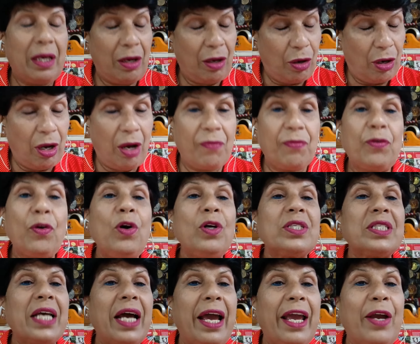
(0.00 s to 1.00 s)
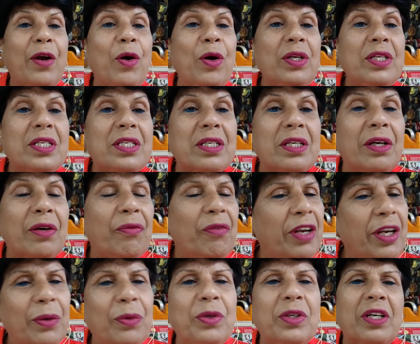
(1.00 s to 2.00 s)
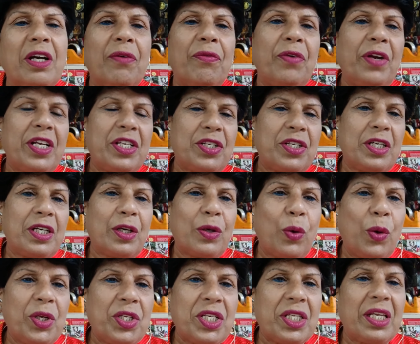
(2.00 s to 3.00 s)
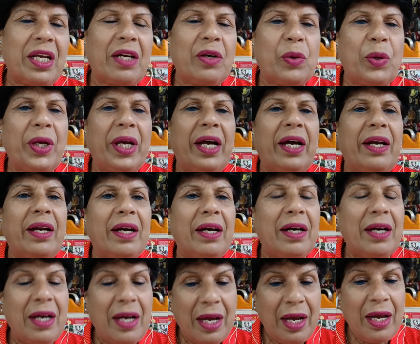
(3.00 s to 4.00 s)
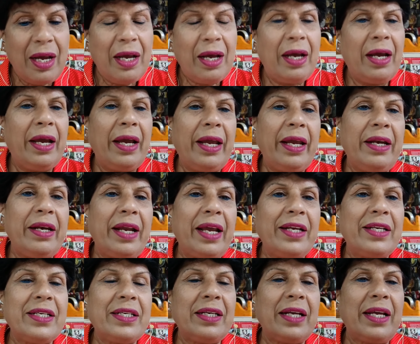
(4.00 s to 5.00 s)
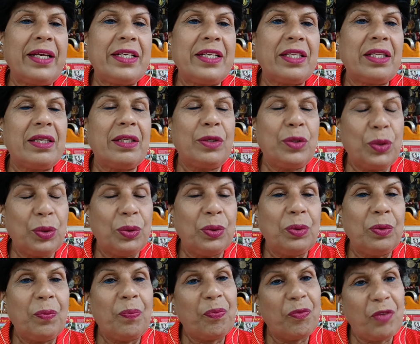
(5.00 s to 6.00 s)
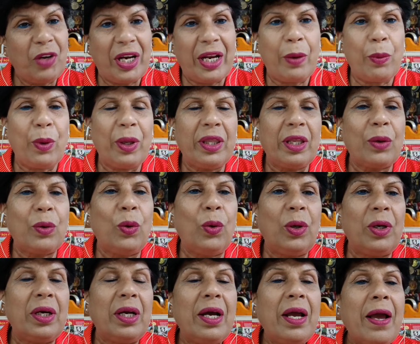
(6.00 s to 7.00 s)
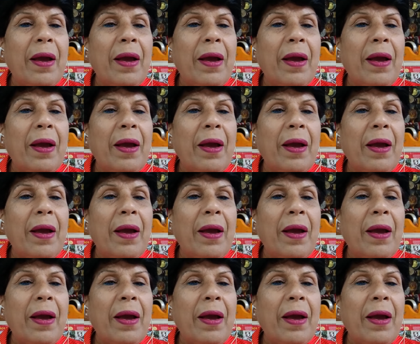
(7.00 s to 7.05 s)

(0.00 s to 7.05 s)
Of course, I got very good coverage, Koi Jita Koi Hara, in 1992 when I won the gold.